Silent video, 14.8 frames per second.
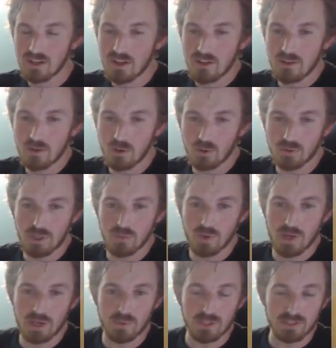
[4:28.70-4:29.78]
The only
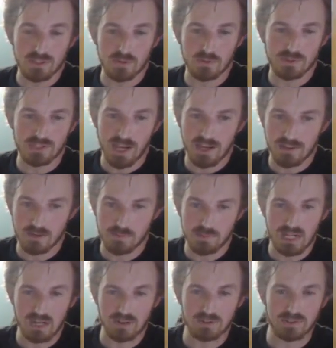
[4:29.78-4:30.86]
way we could do a tethered
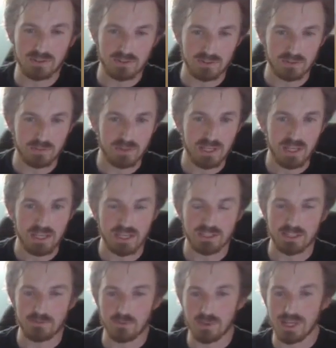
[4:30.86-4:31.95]
power system is
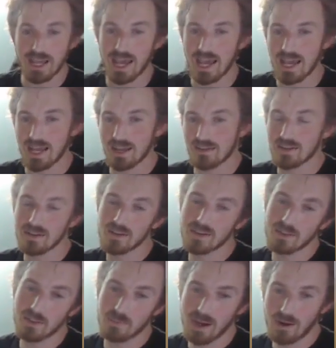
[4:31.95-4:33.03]
if we hang
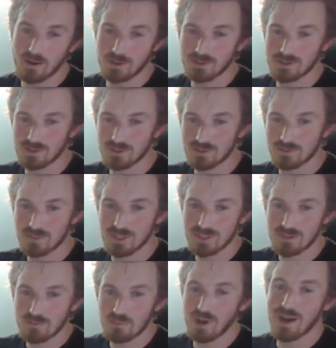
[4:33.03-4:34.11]
the power system
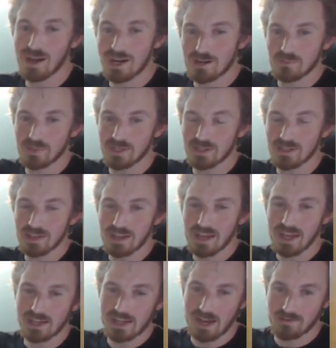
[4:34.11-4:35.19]
behind me
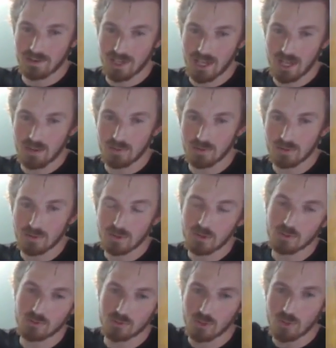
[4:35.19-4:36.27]
and have the cable
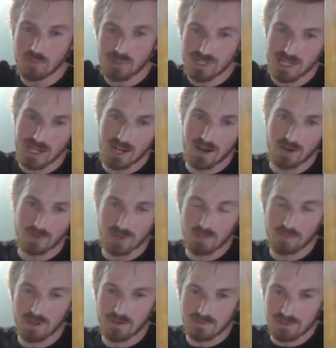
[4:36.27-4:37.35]
droop down
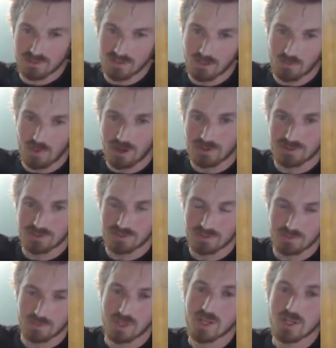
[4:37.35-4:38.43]
above the stunt wire
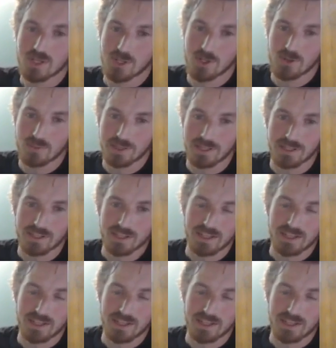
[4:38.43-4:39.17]
system to me.